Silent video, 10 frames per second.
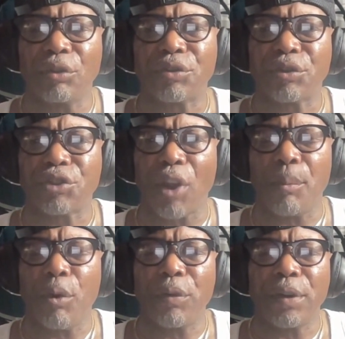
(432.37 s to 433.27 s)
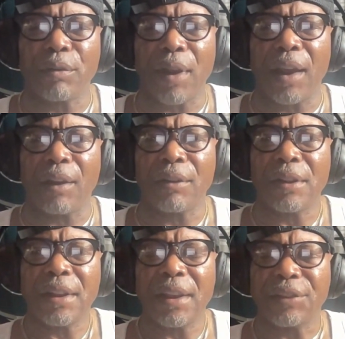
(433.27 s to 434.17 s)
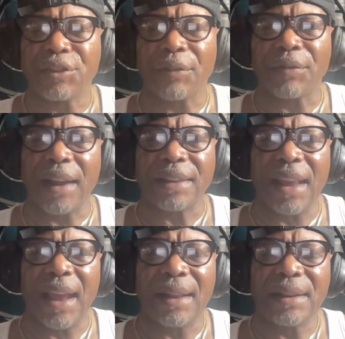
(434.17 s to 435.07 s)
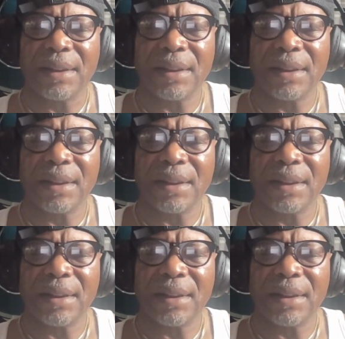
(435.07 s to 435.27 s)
start moving around and stuff like that.